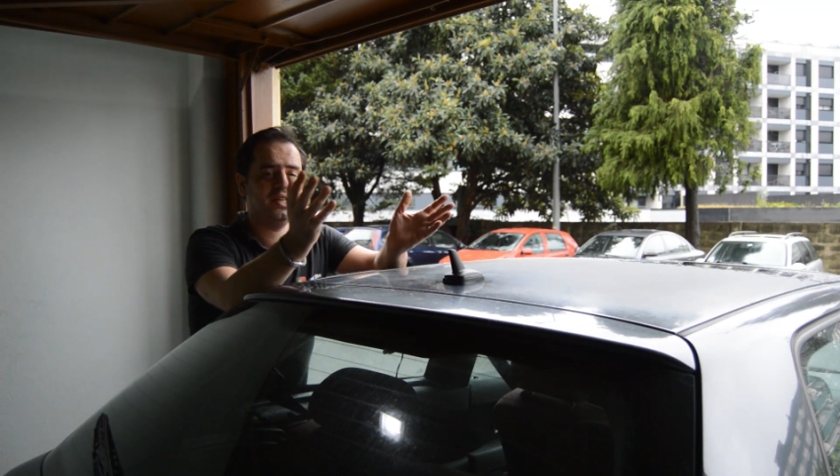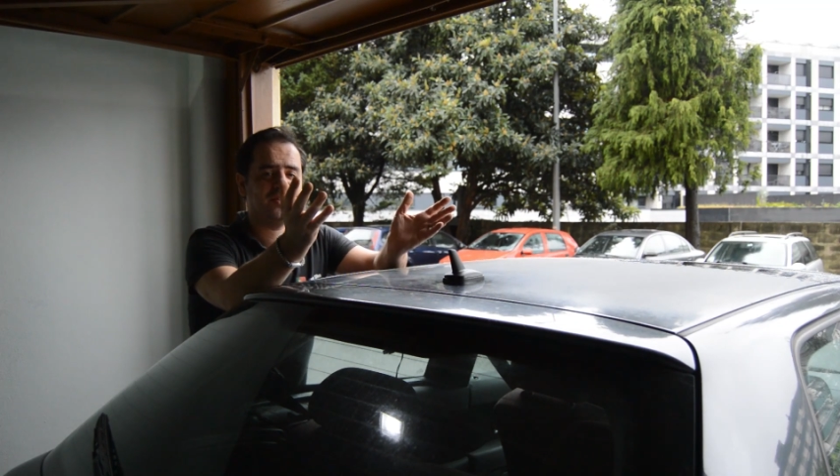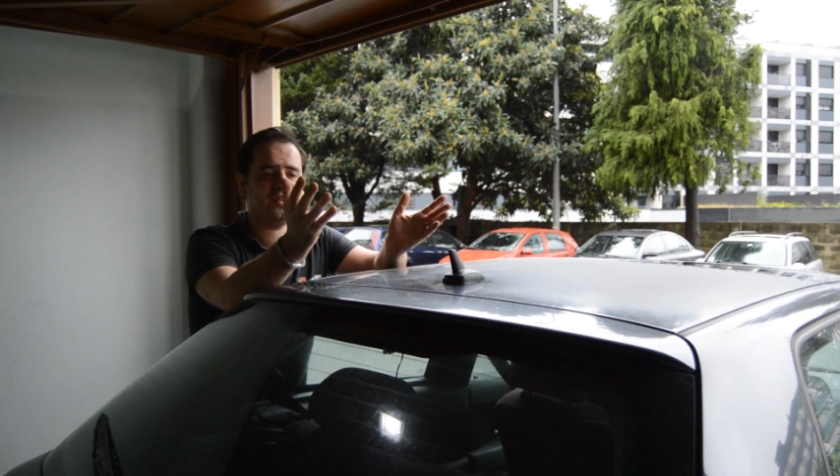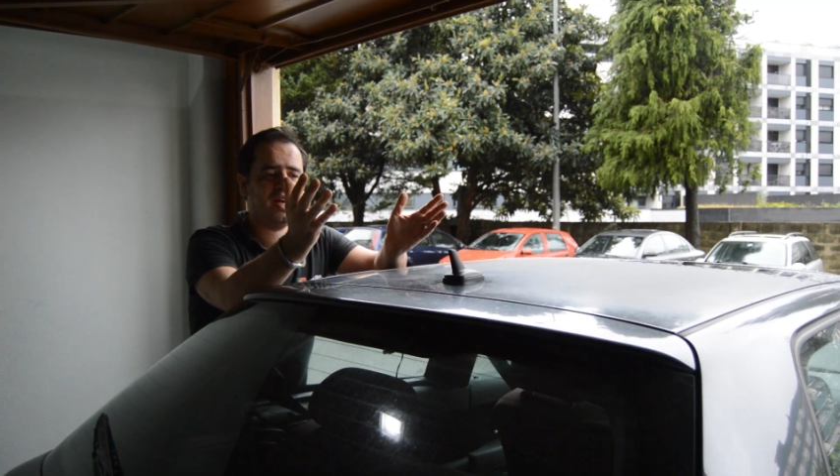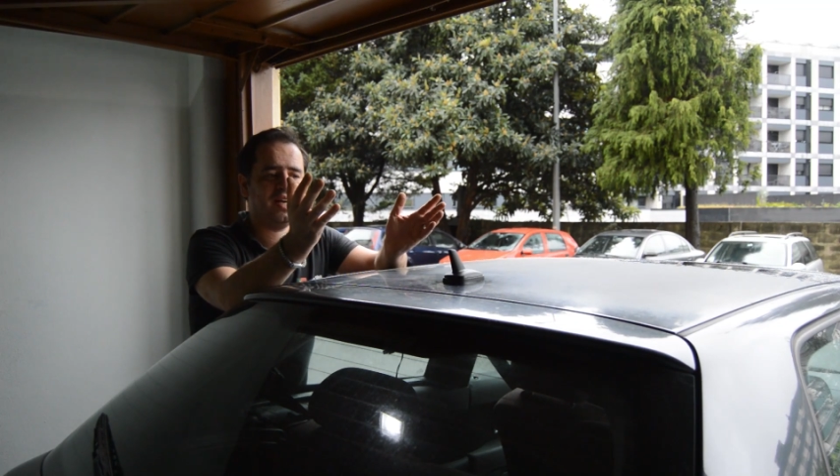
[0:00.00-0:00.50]

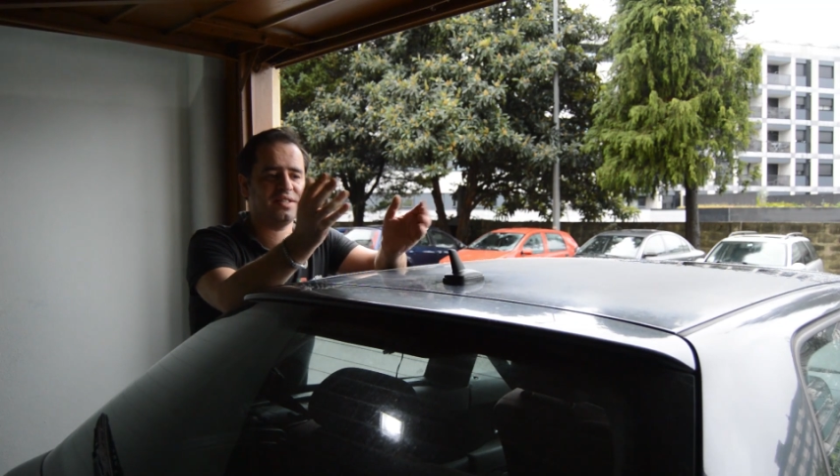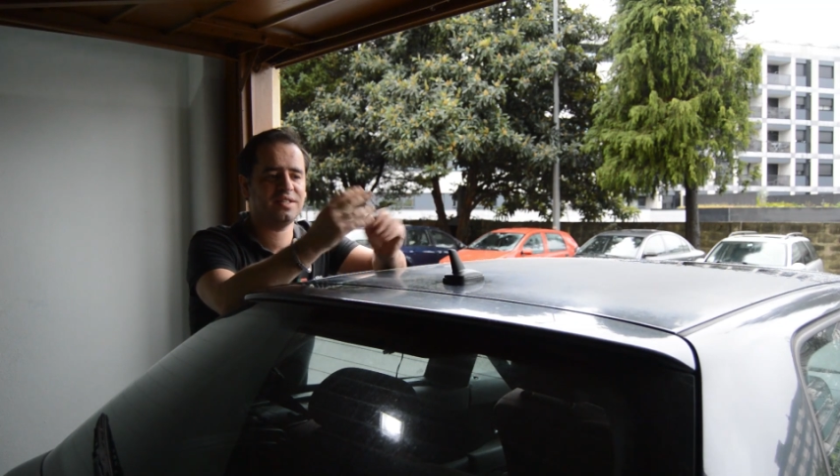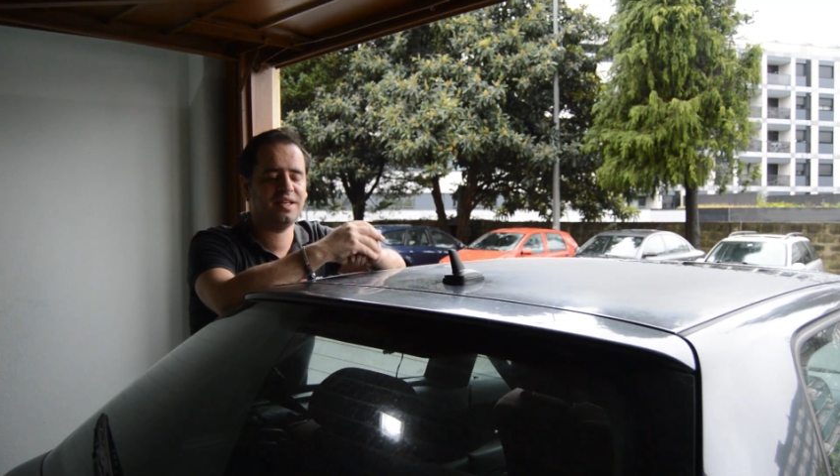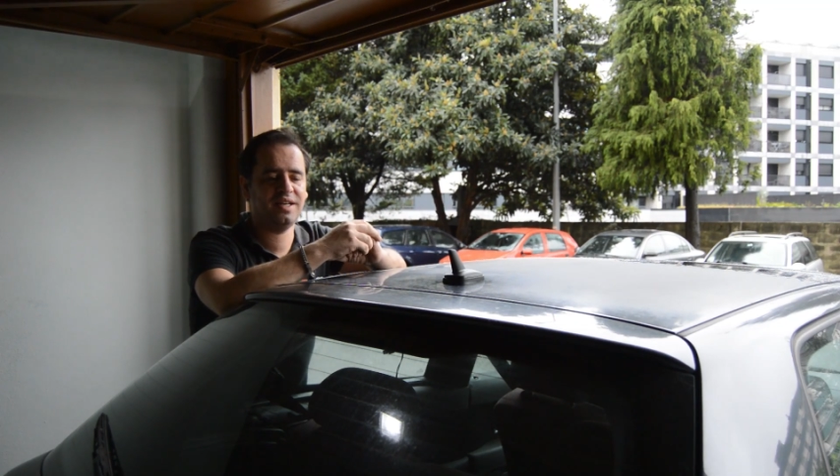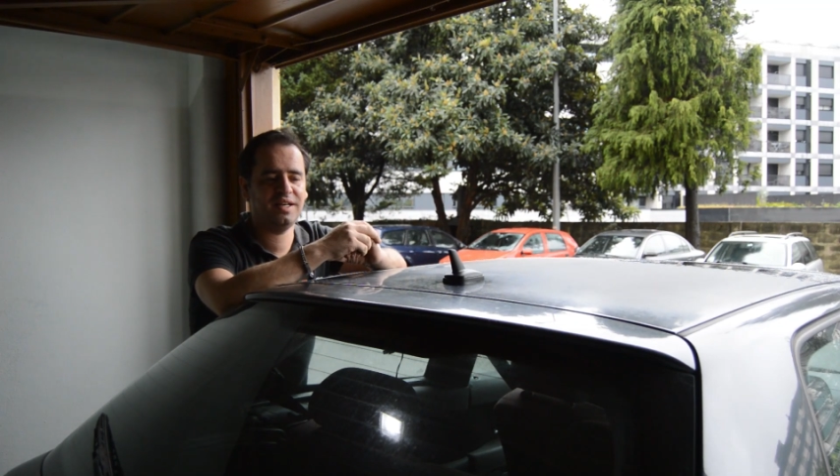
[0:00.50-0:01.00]
So guys,
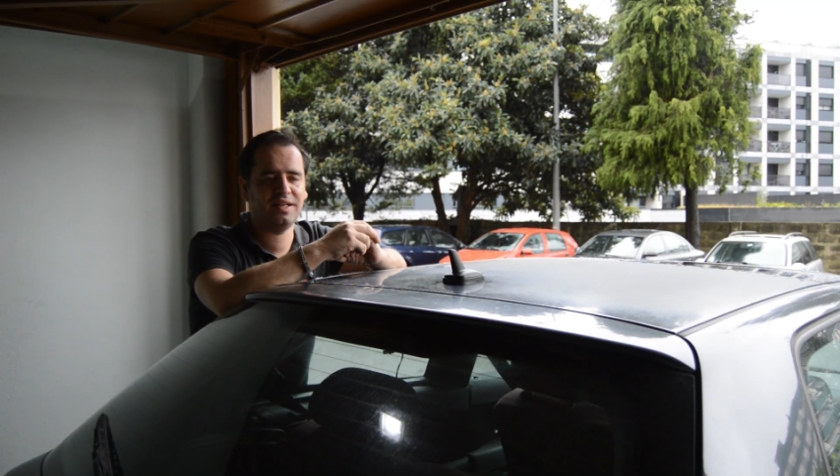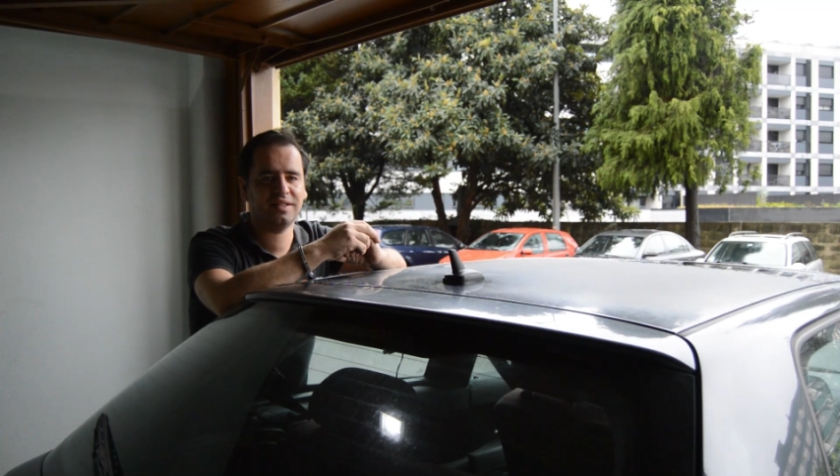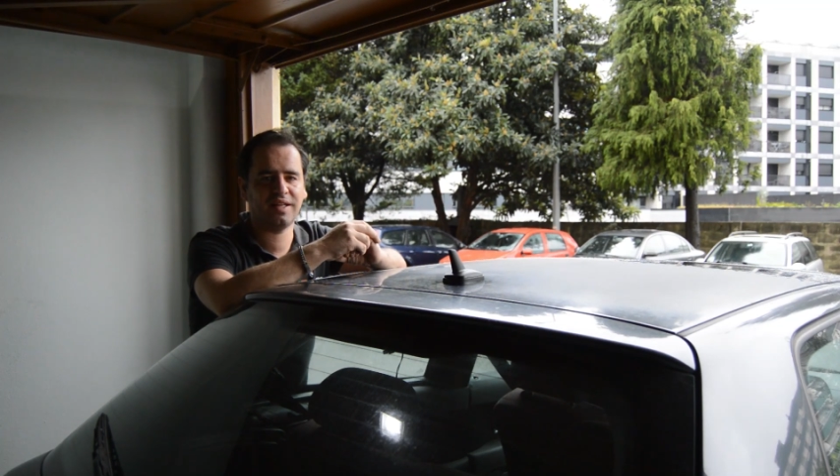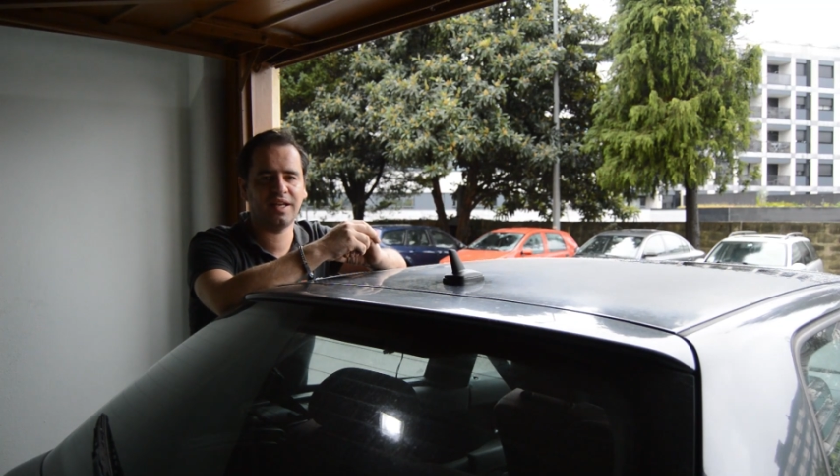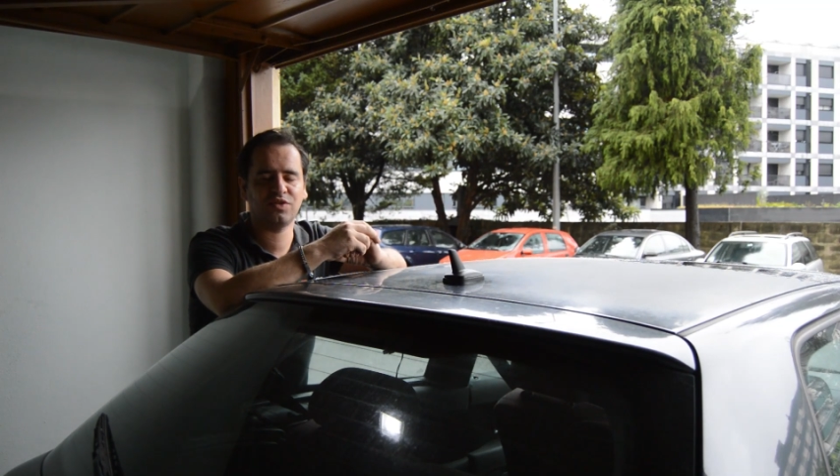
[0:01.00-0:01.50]

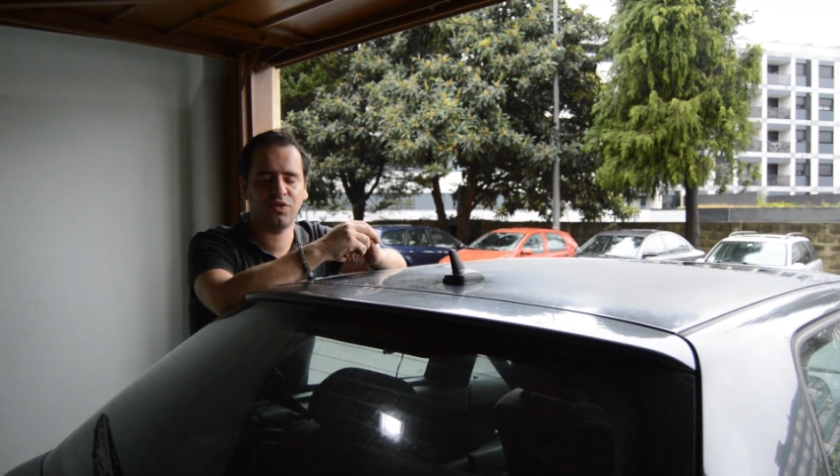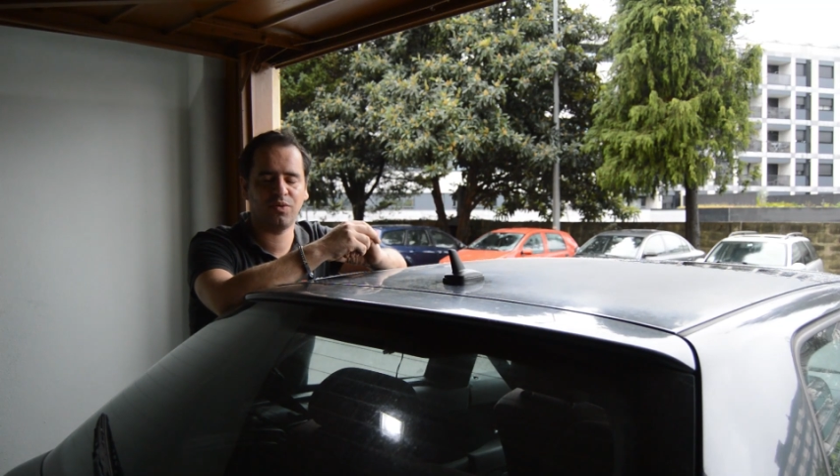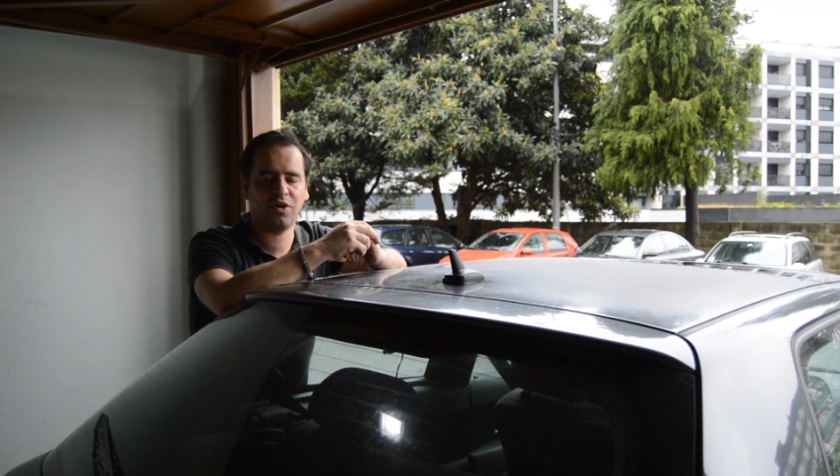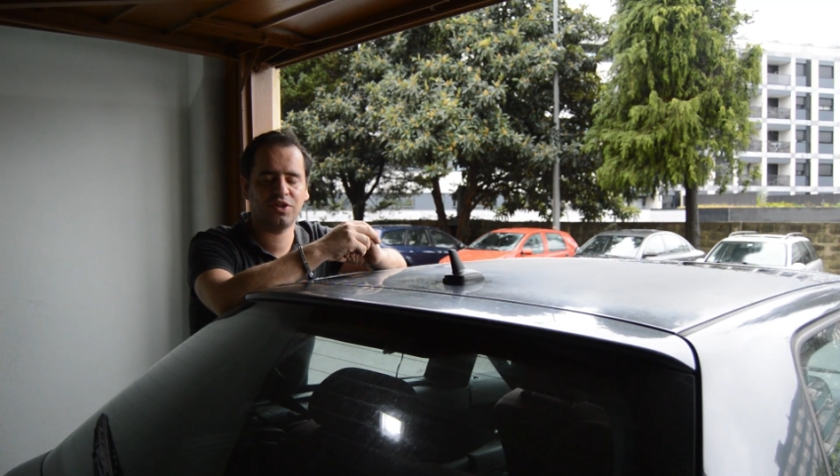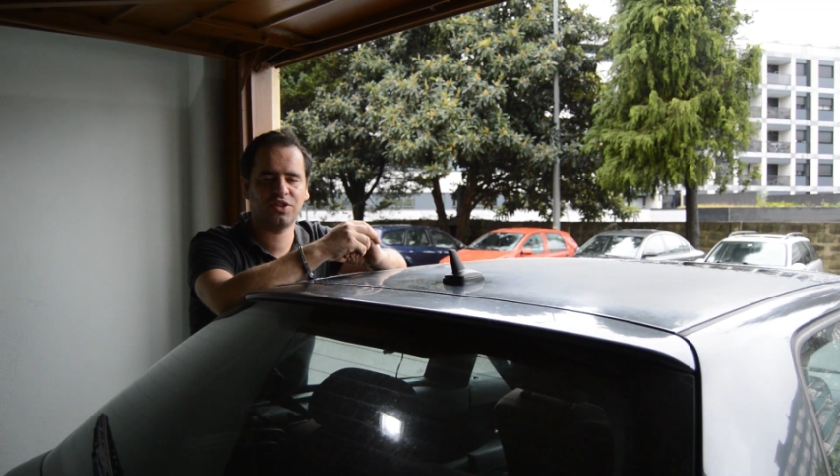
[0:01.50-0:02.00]
thanks for
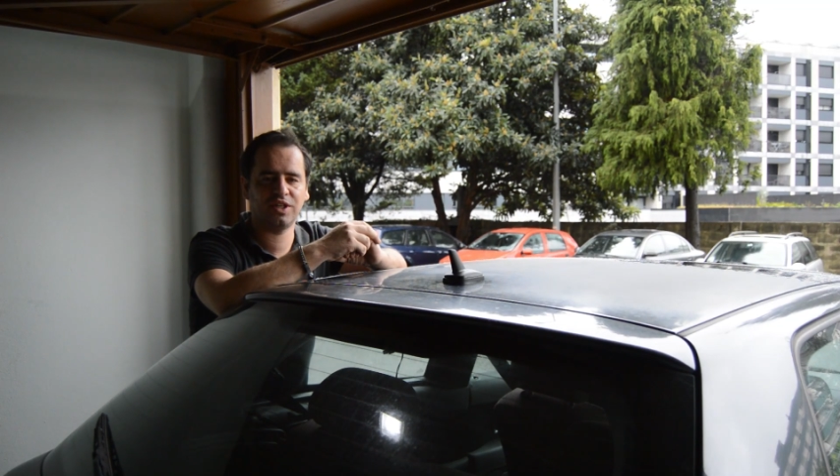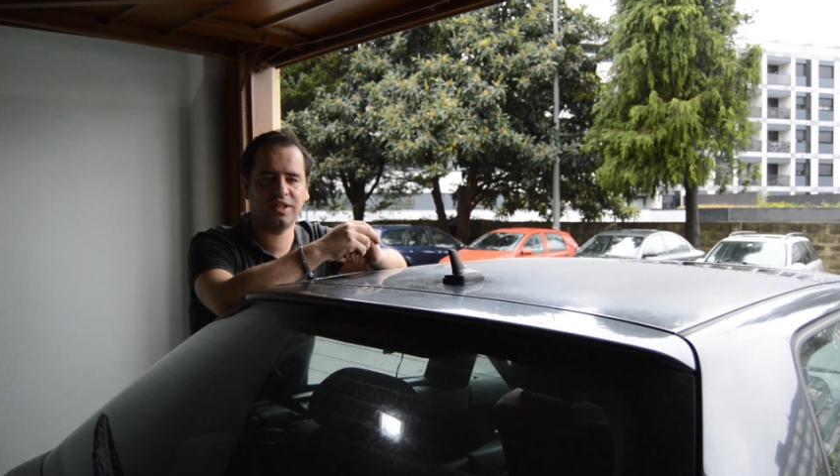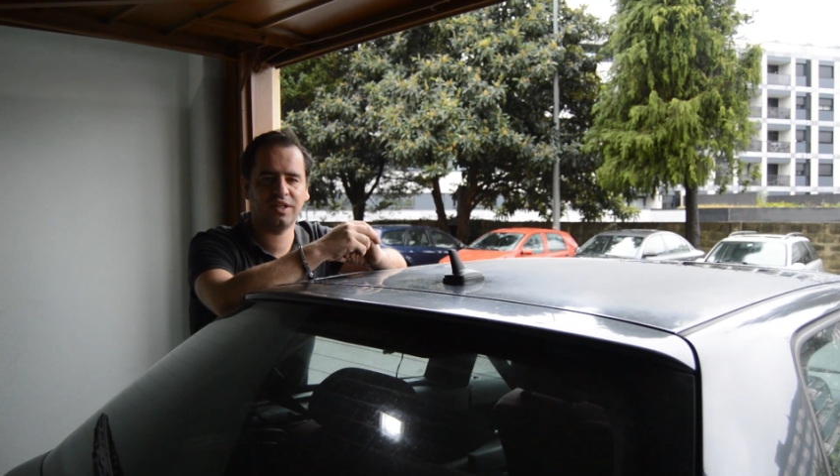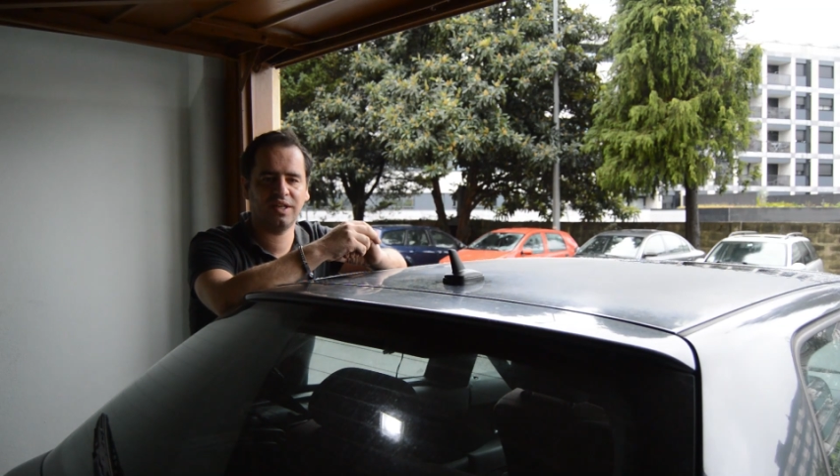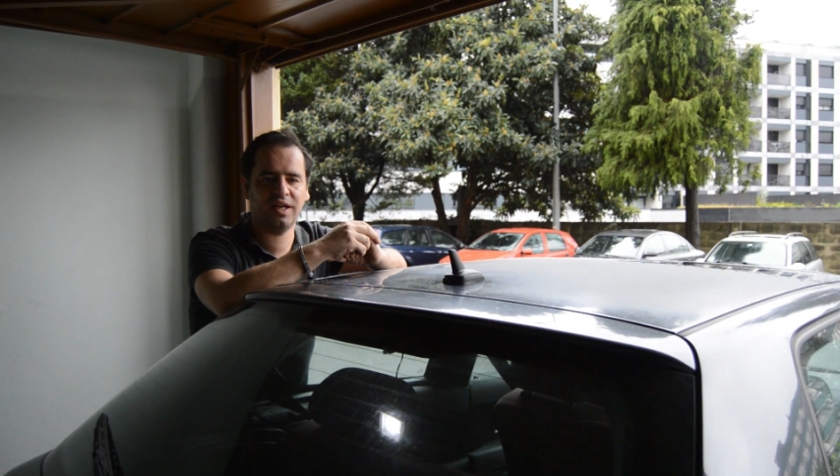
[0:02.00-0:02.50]

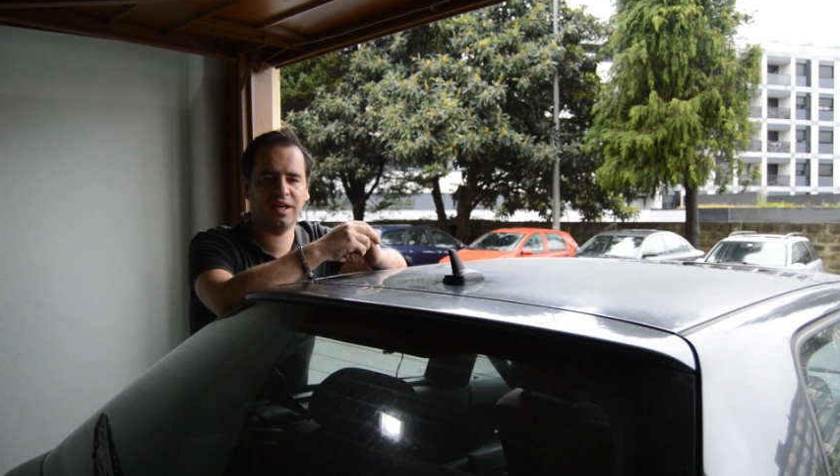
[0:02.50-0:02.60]
watching.